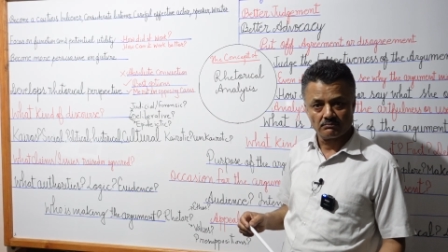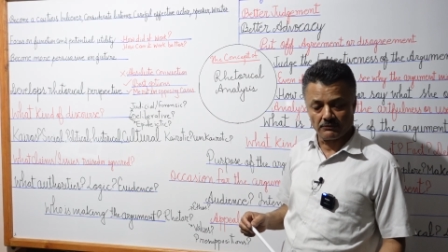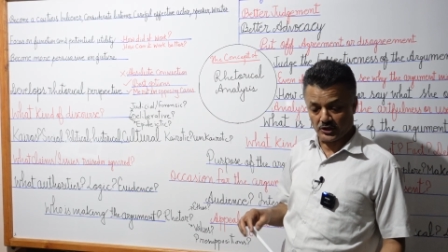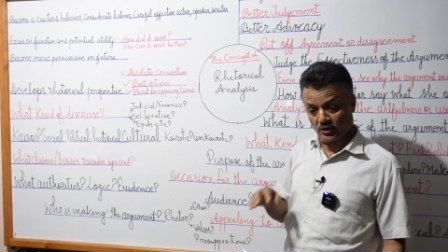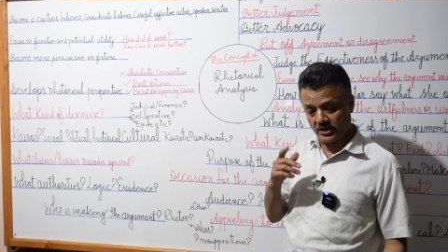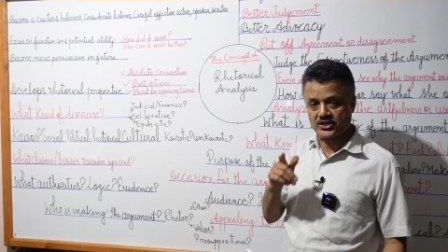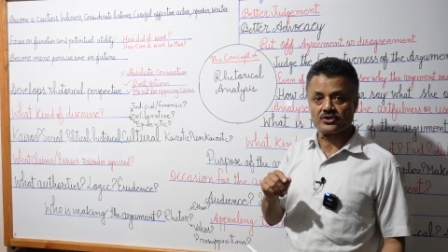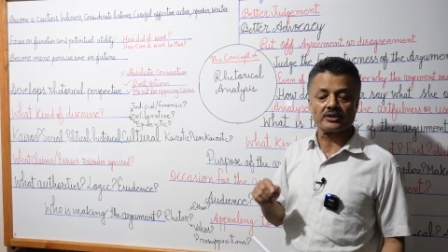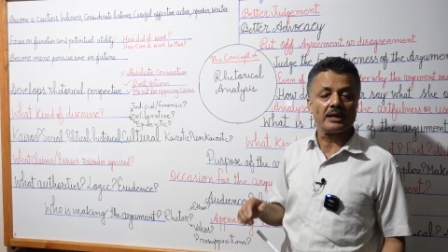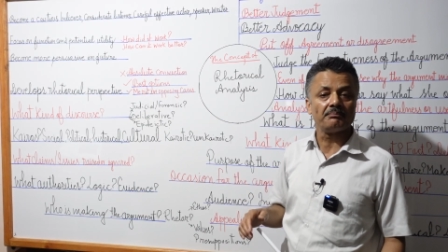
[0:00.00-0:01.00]
but you
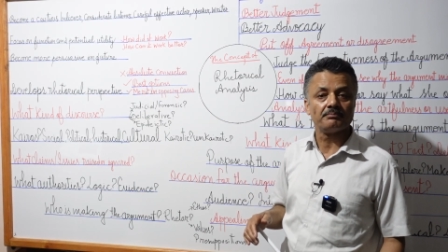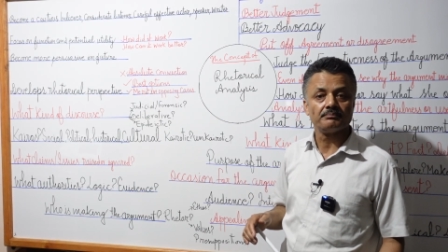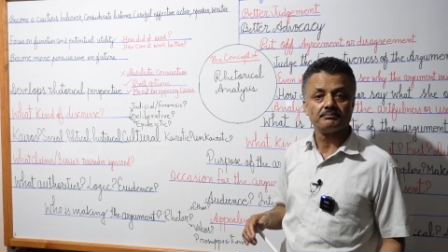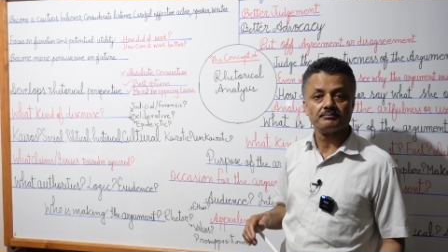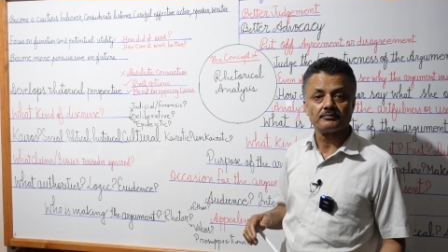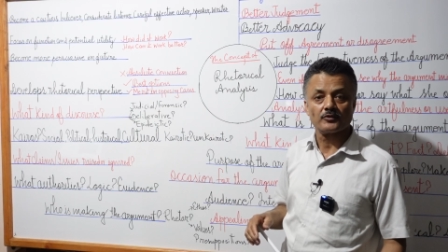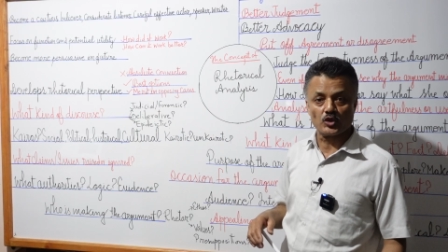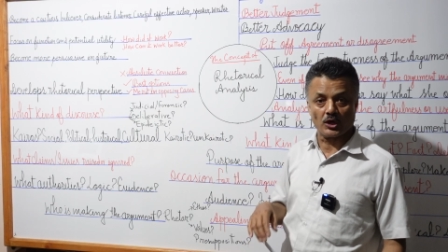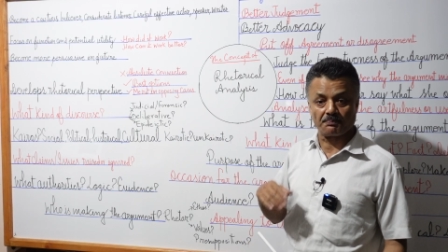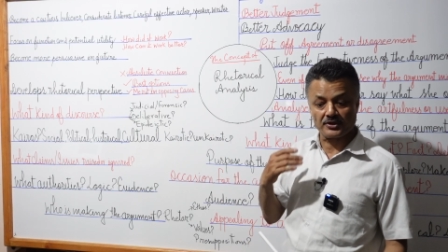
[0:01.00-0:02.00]
listen to them.
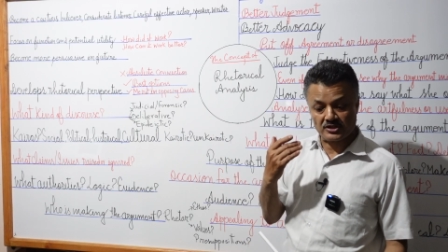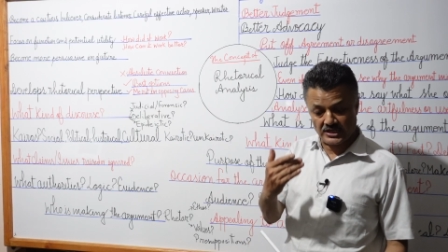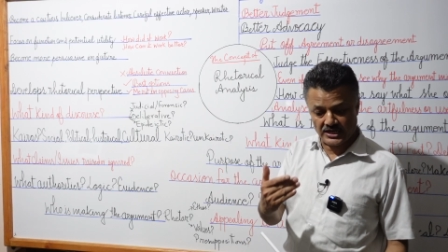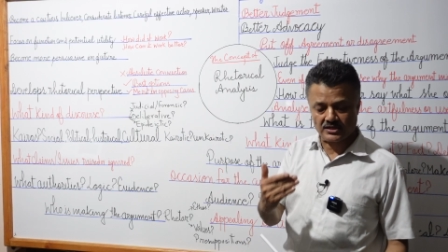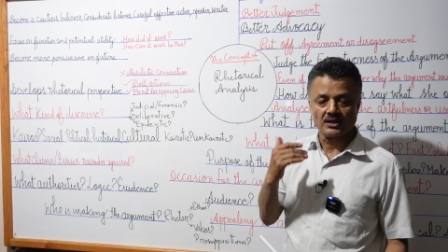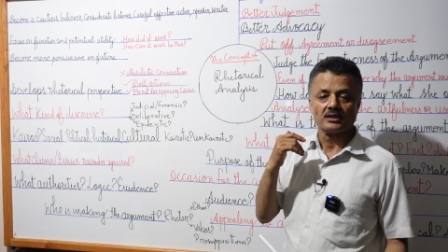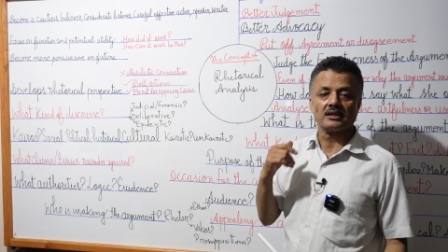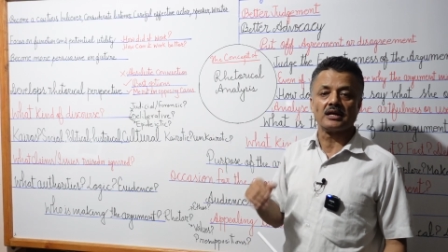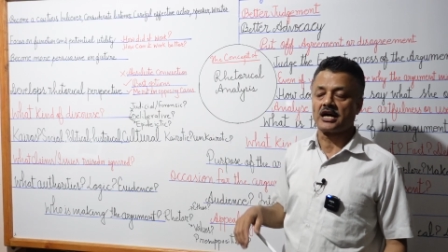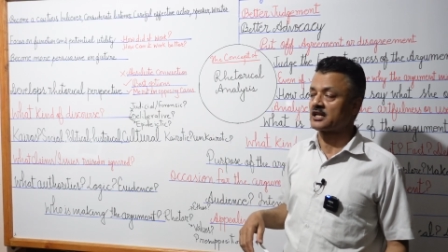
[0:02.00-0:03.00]
You appreciate
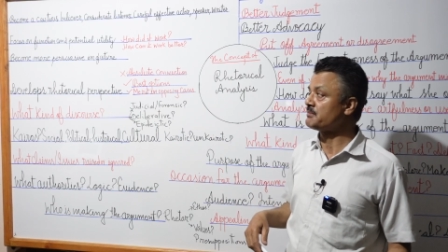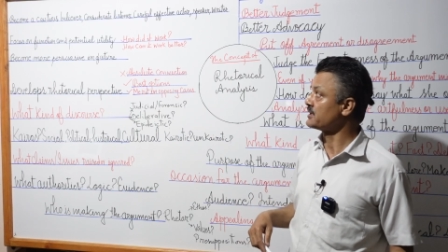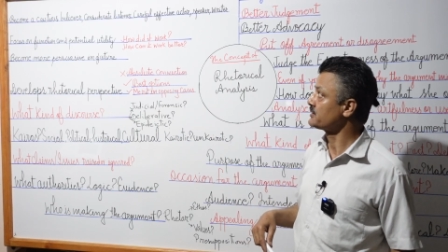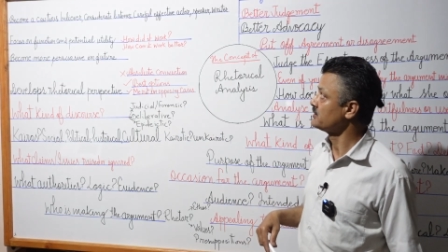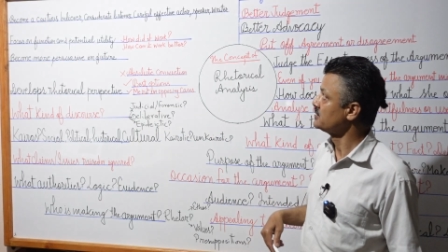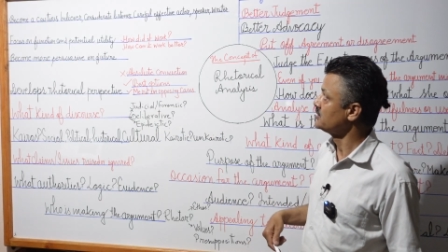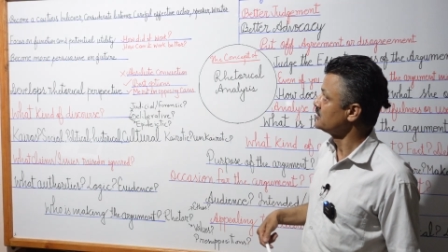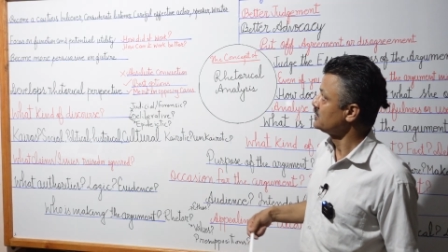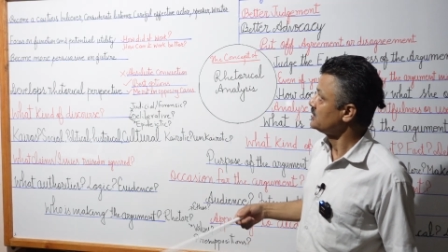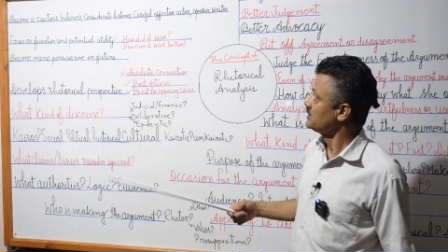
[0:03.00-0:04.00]
their argument.
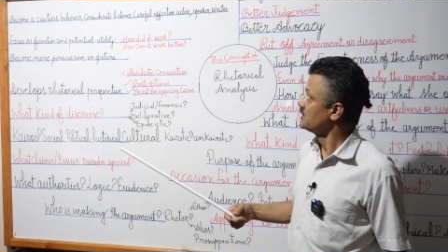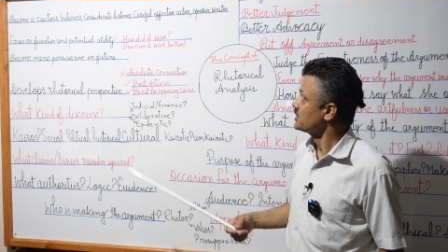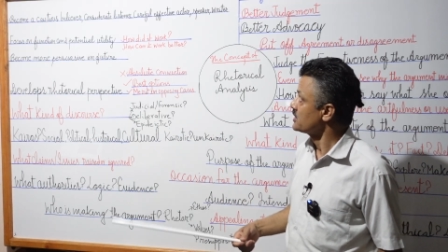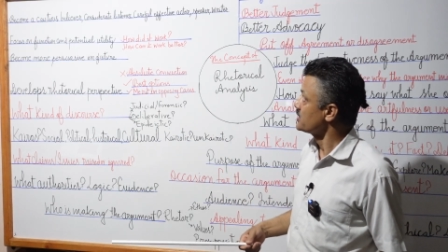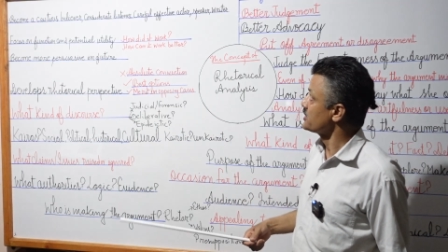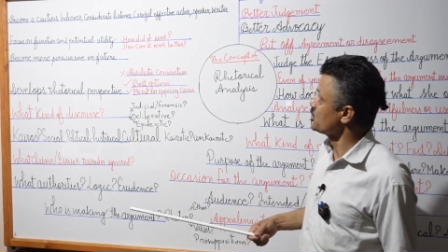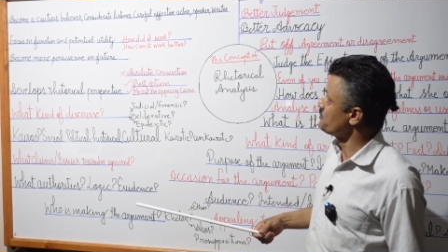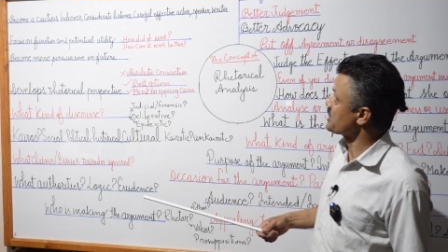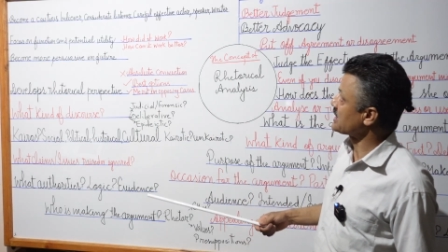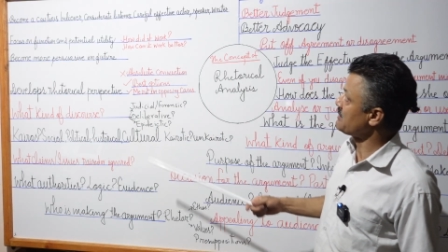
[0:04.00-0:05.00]
You
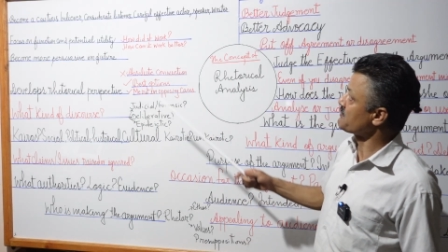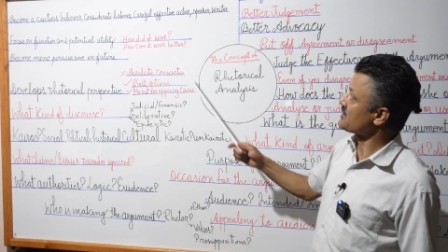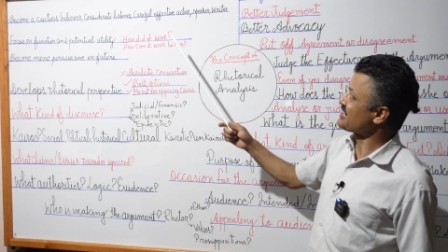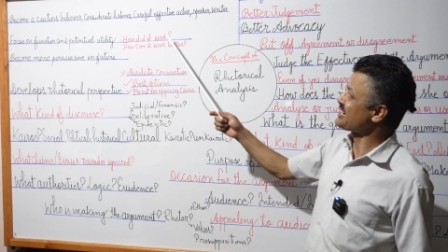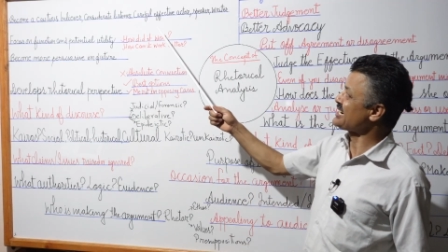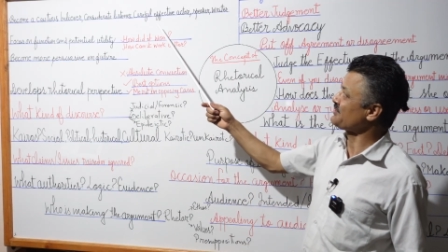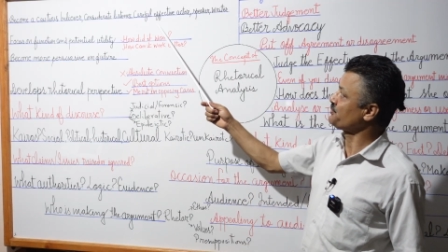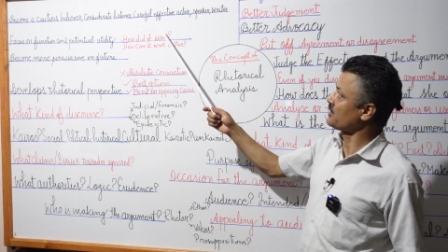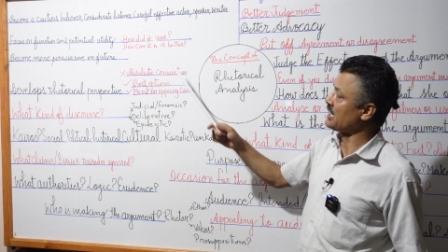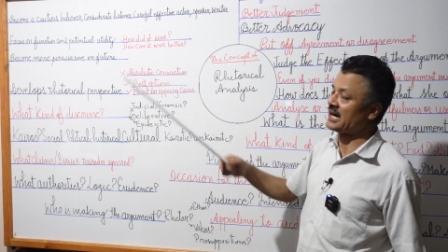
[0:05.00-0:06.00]
become
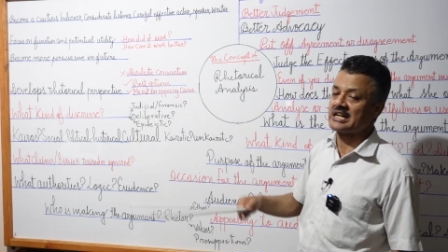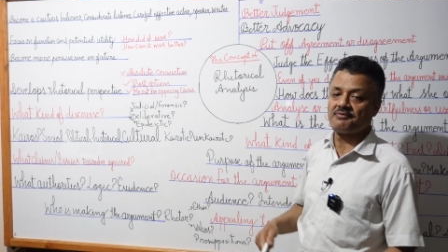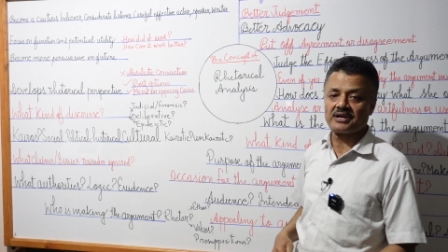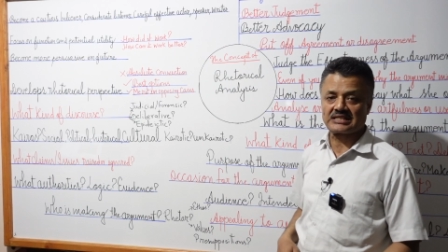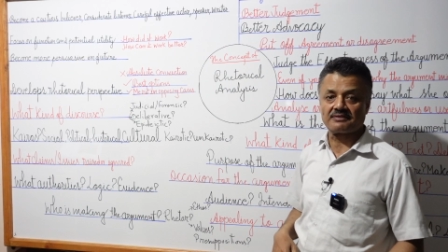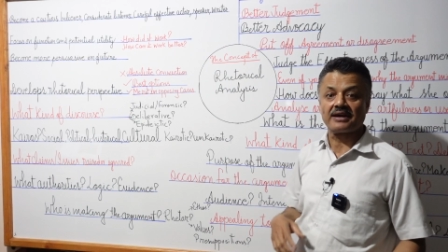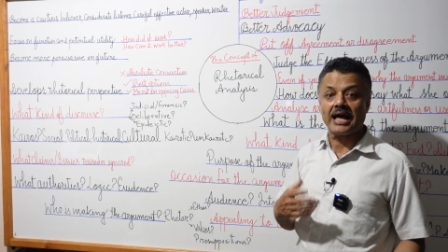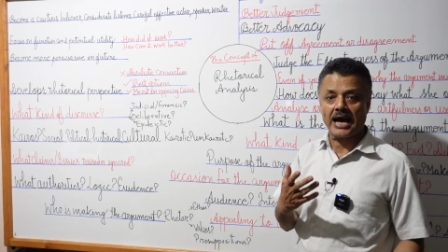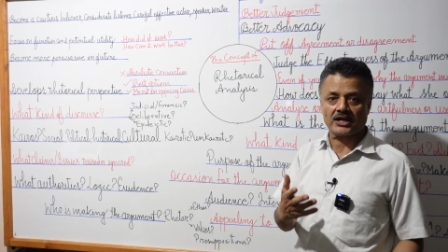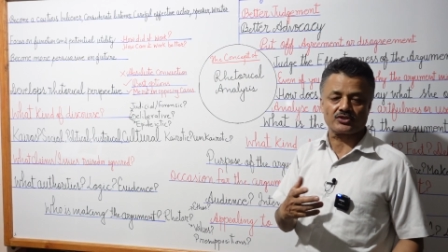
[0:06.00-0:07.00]
careful and effective
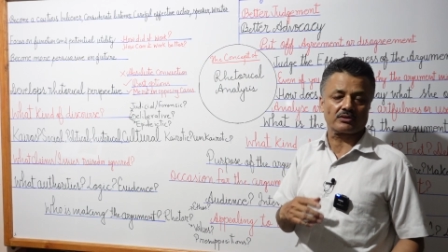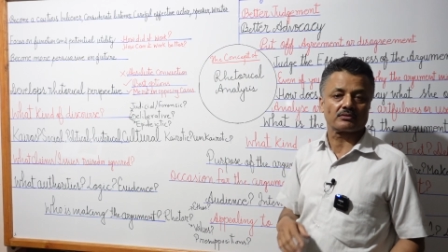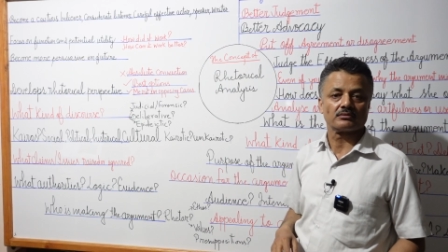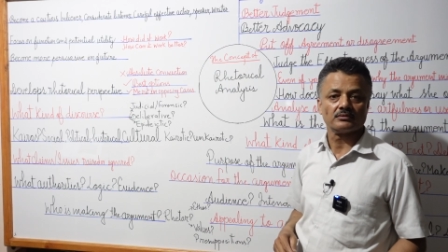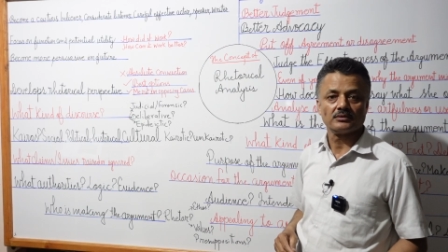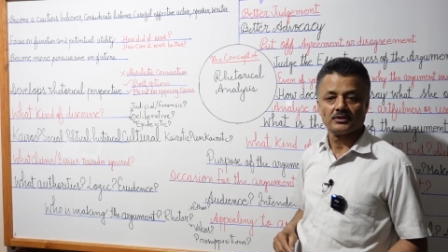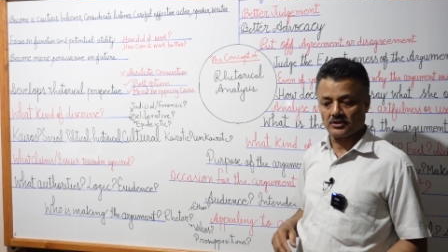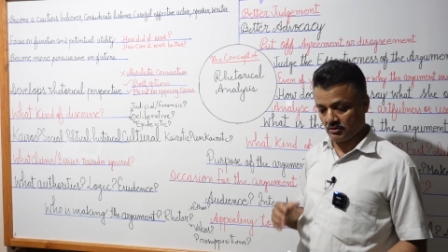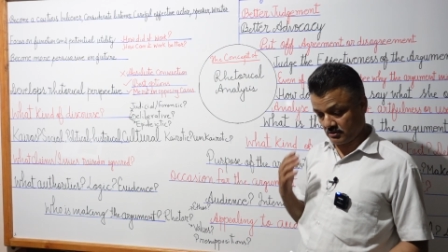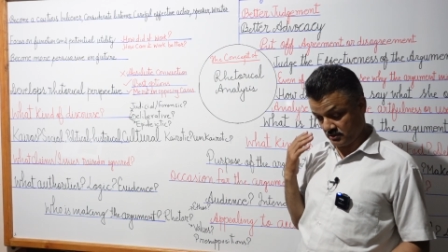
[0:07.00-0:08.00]
actor.
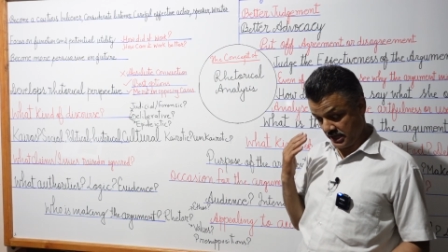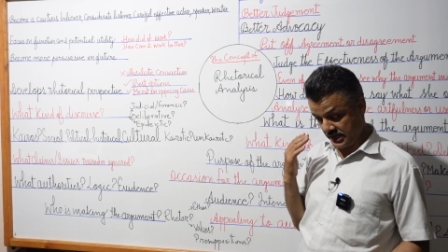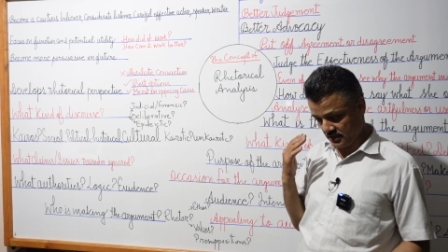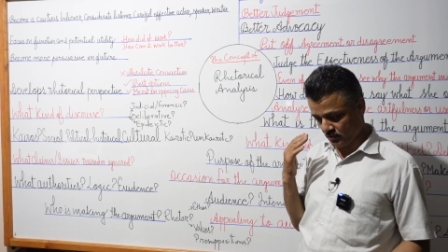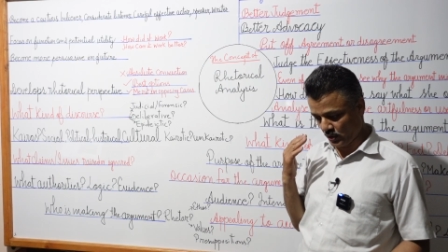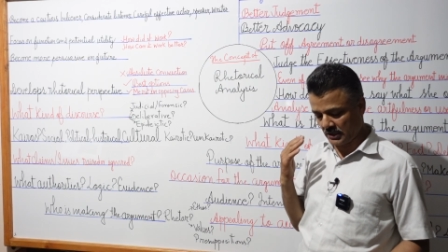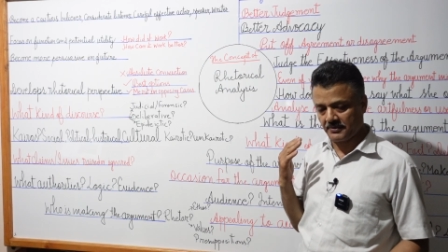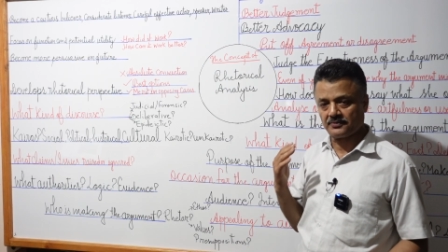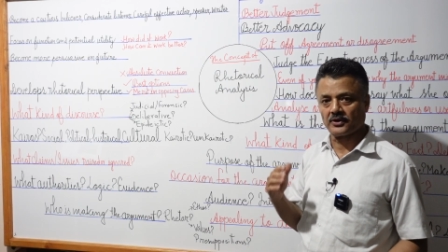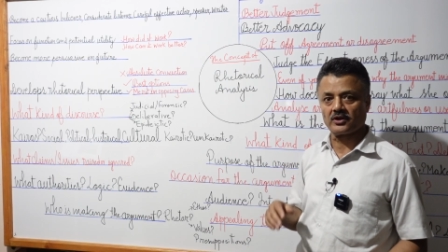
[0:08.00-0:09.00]
You think well
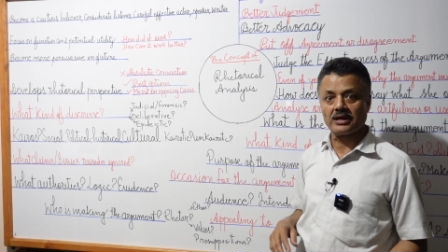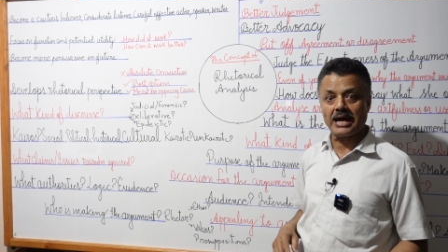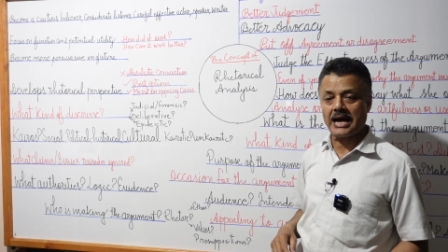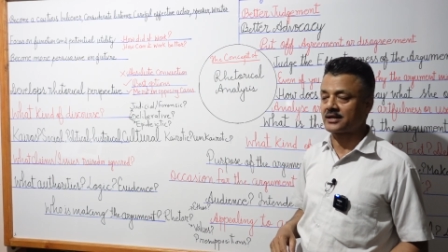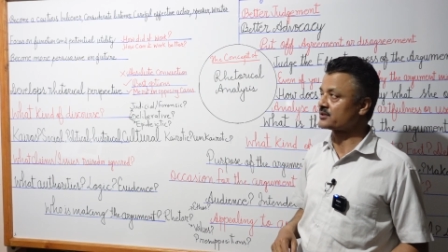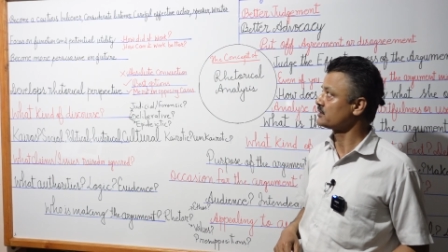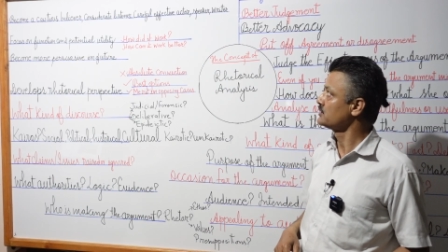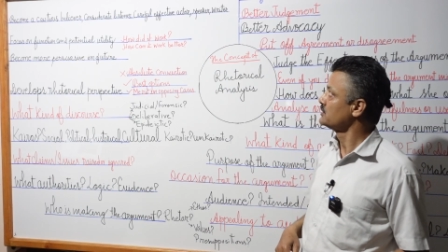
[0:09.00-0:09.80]
before you act.